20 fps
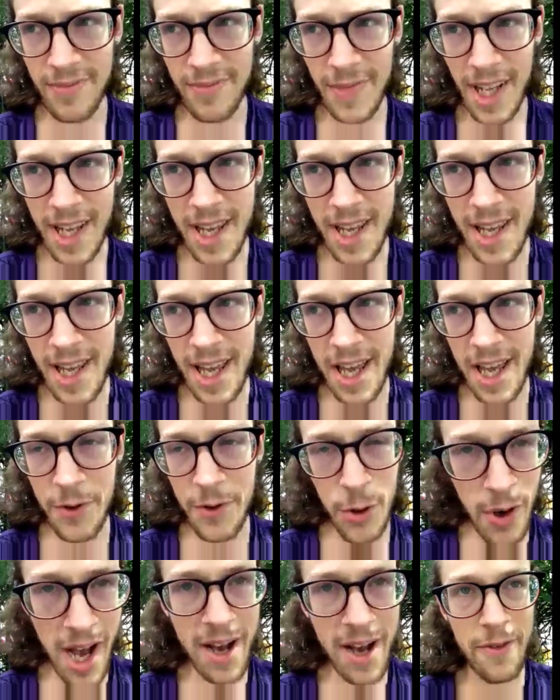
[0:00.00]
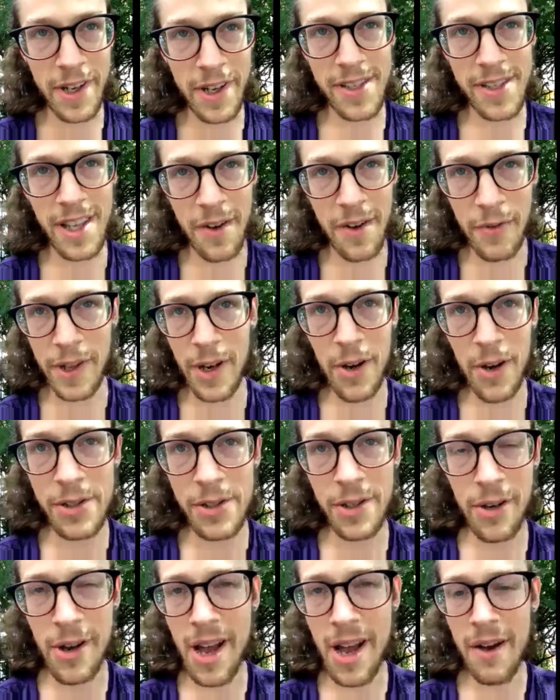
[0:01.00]
if you have a stuffy nose, or
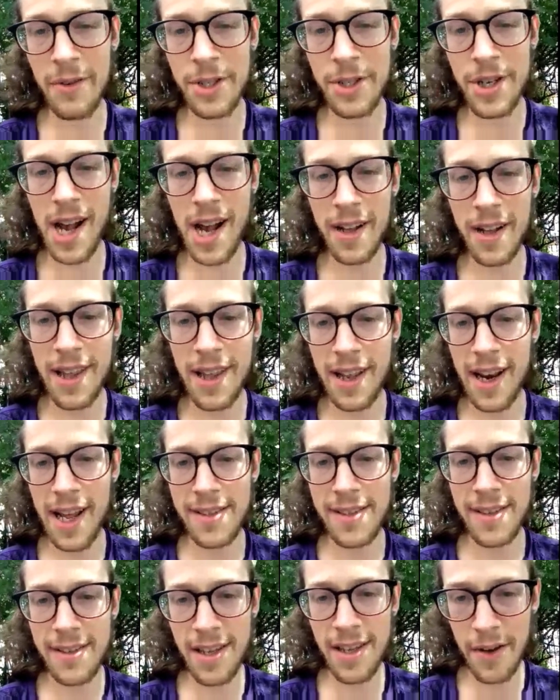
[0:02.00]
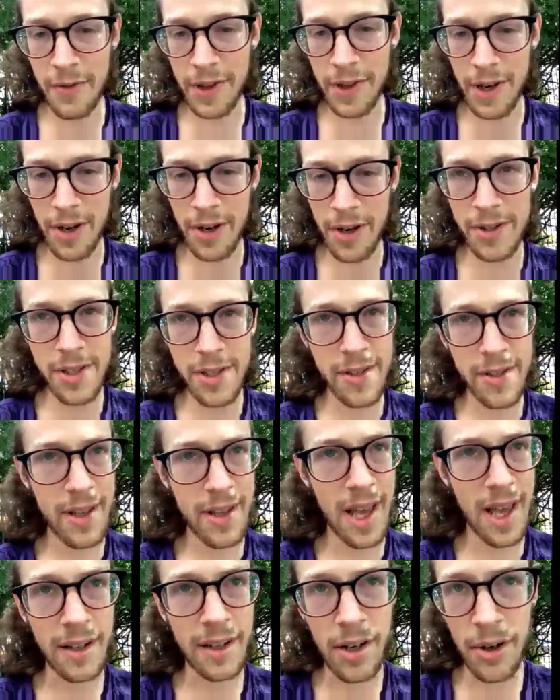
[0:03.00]
you have a child that has a stuffy nose
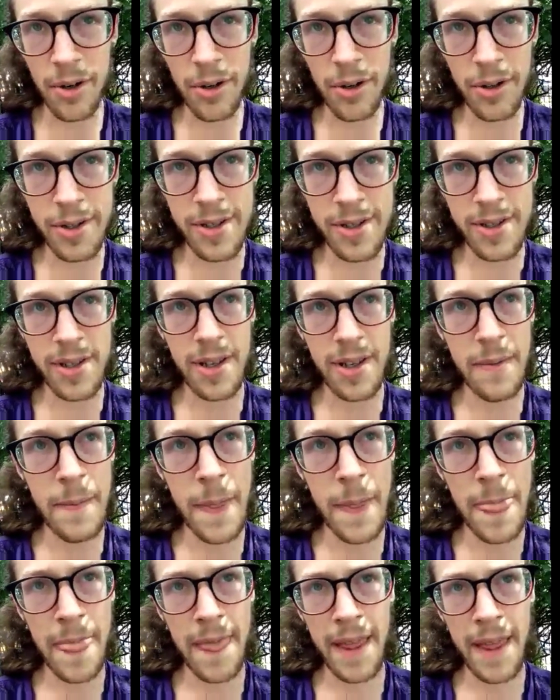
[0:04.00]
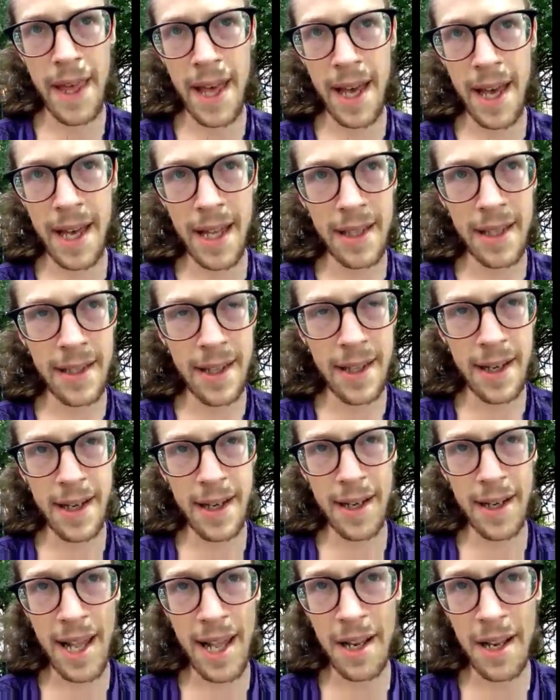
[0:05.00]
and colds and
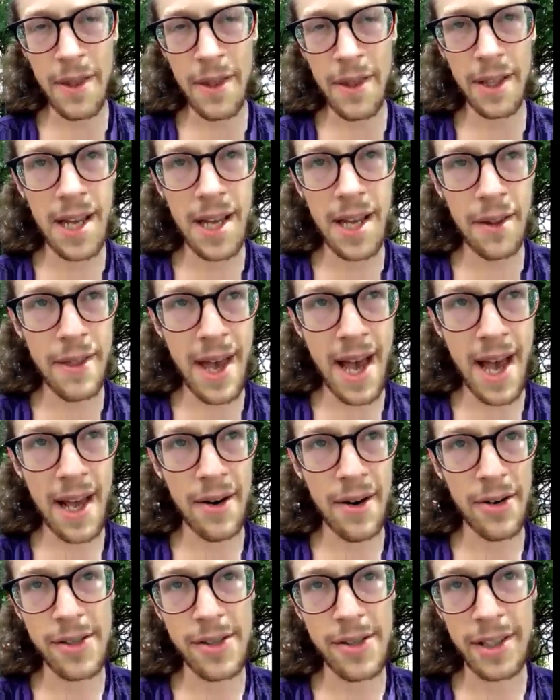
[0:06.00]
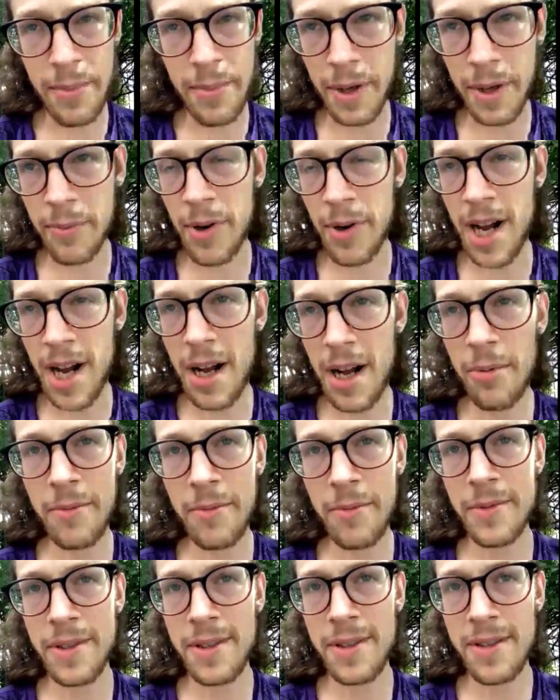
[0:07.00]
anything like that, or sleeping
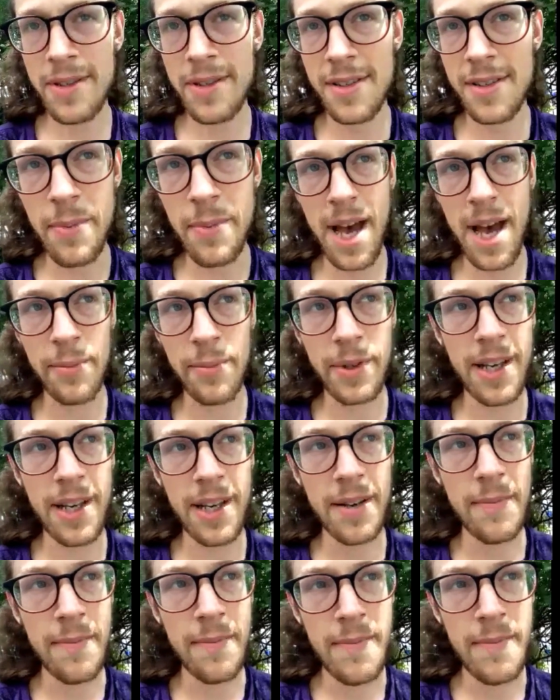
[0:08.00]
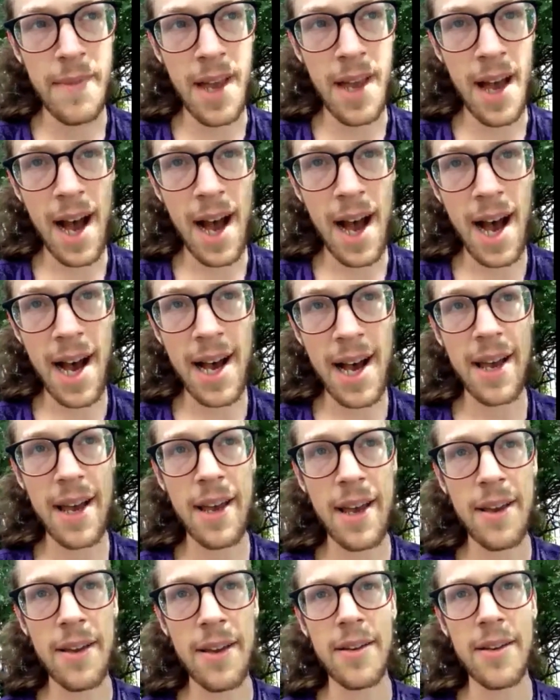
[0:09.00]
problems, sleep apnea,
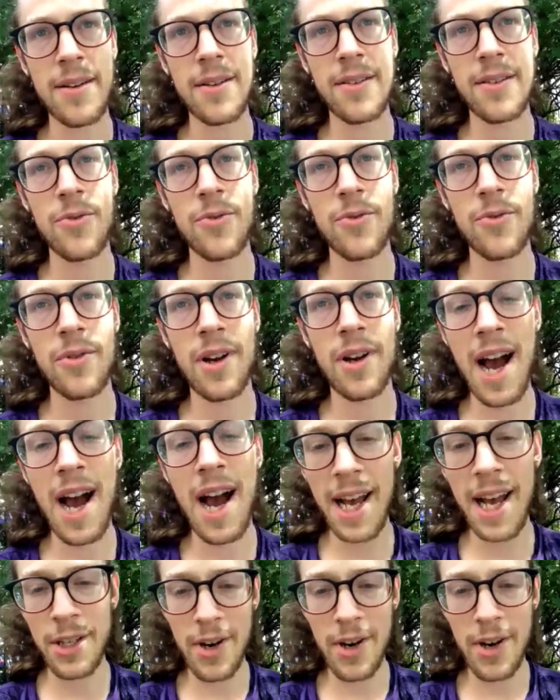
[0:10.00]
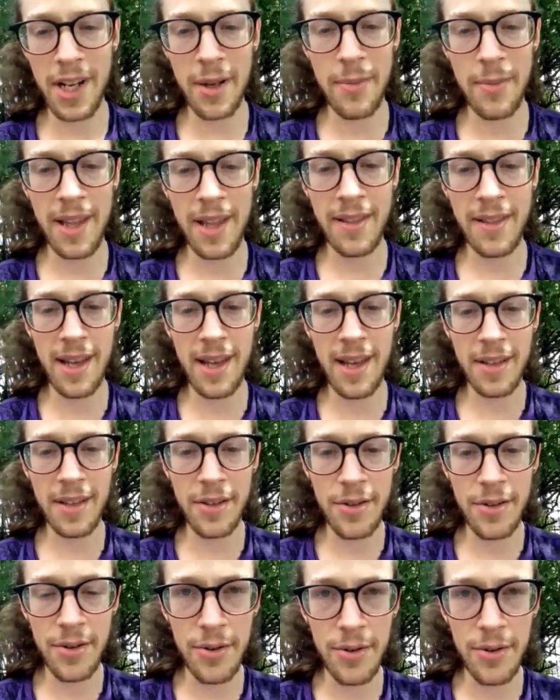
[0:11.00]
I highly recommend that you